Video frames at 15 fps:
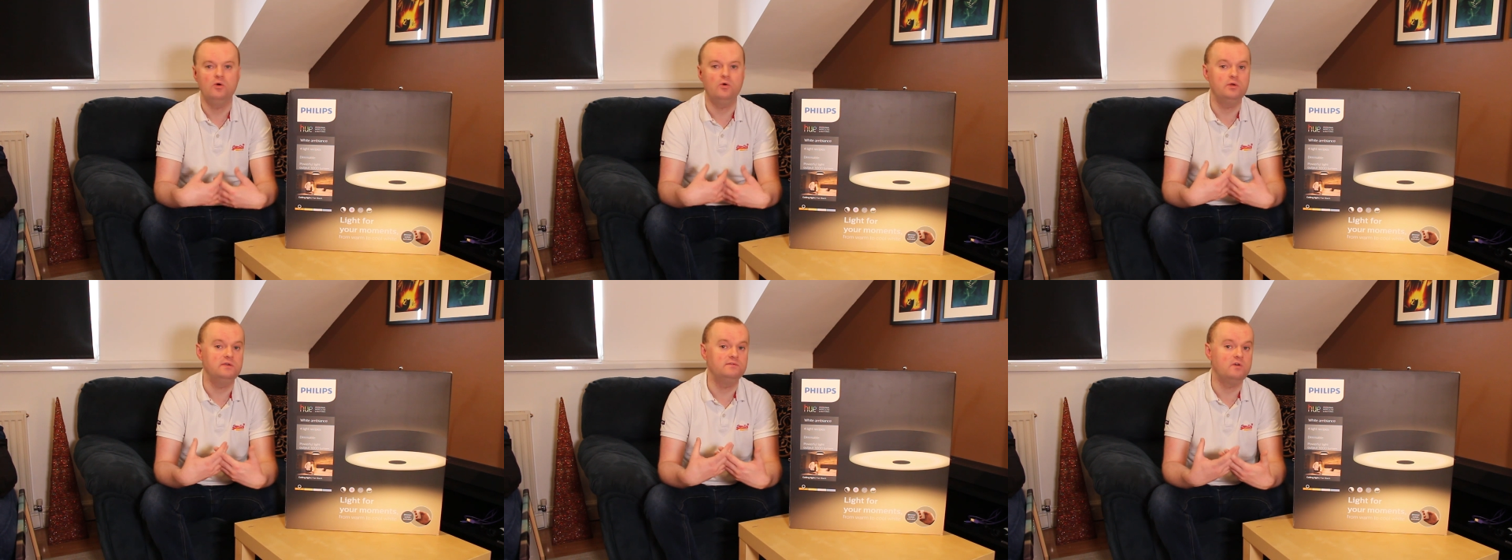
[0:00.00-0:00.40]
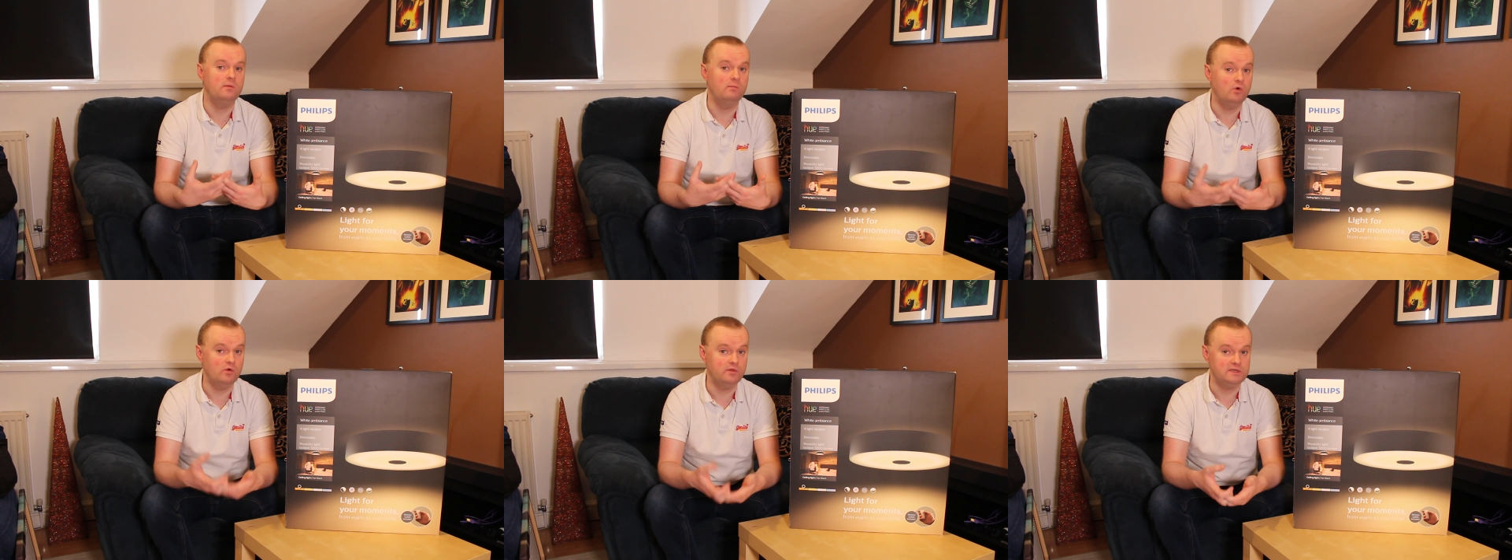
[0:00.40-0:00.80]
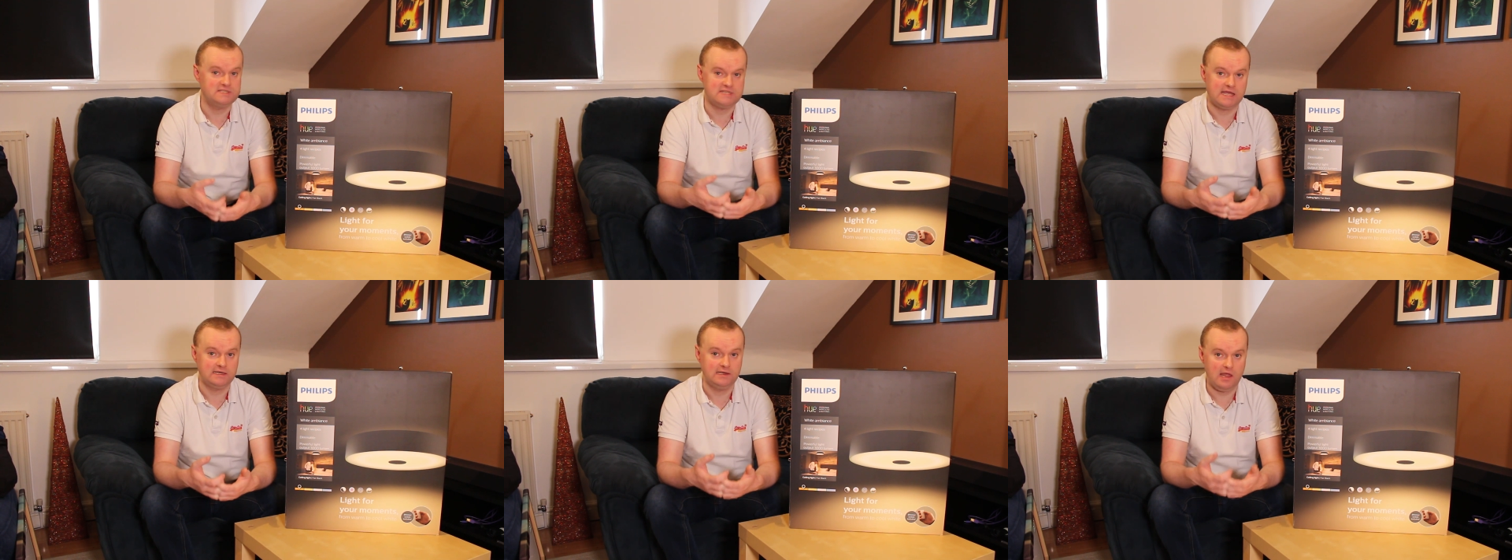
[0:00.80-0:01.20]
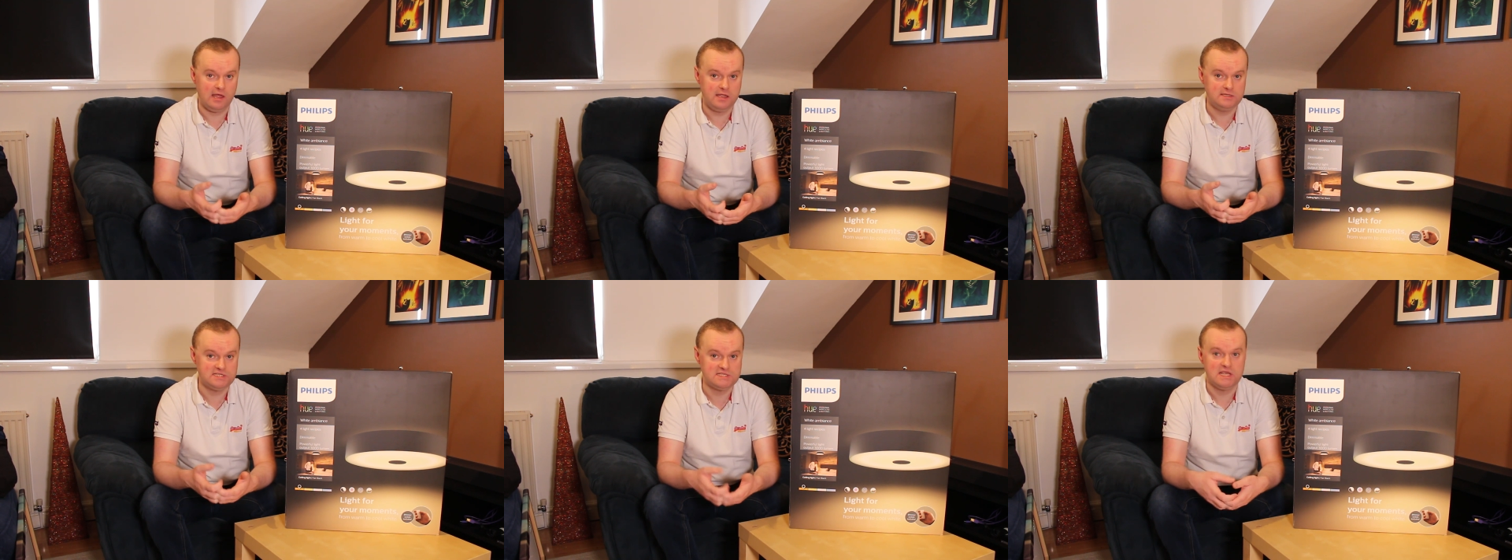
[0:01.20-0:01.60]
or you've got more than 10
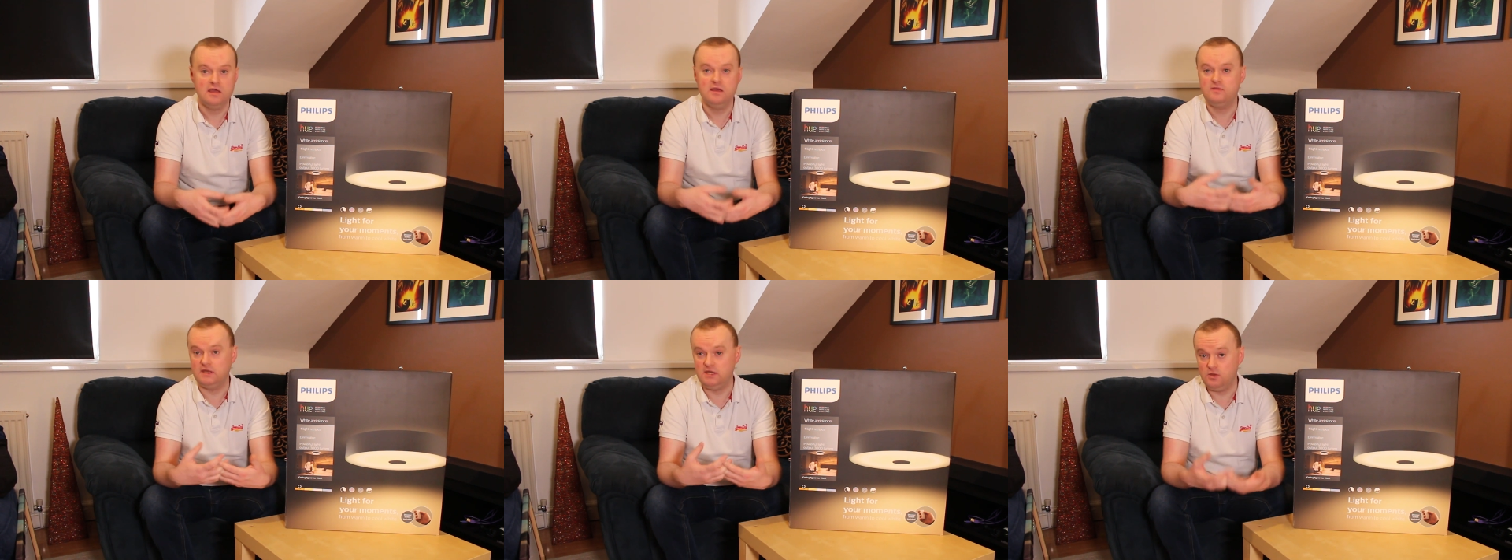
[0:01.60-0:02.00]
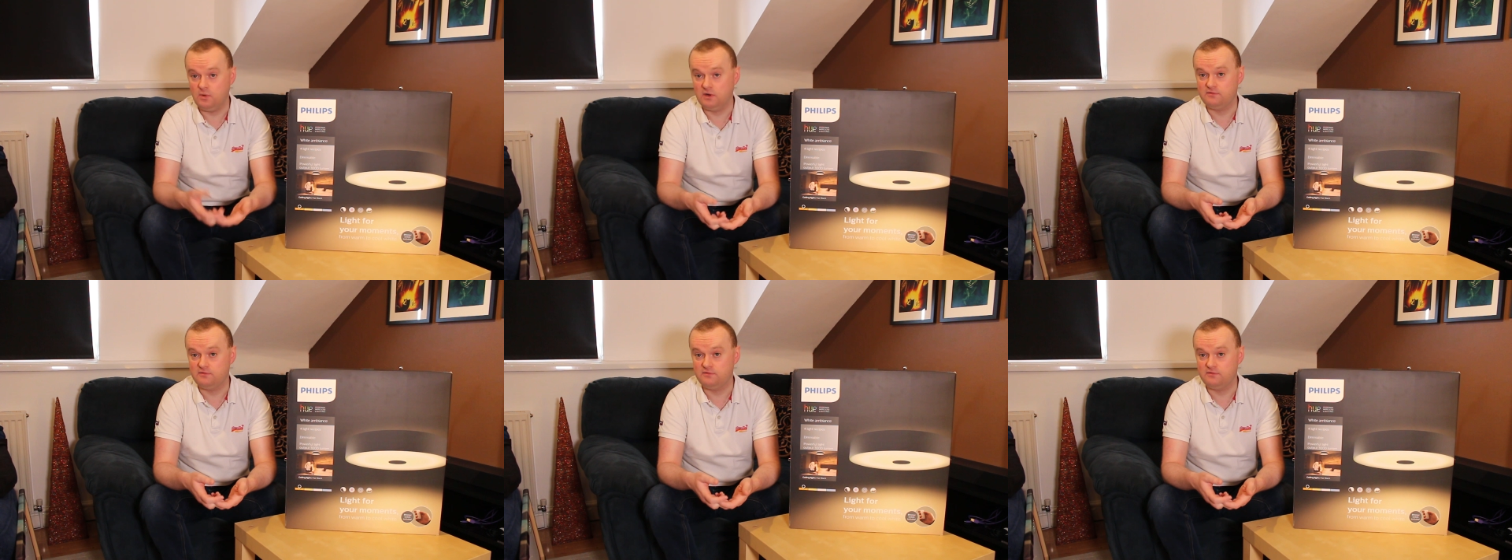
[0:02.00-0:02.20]
lights, then you will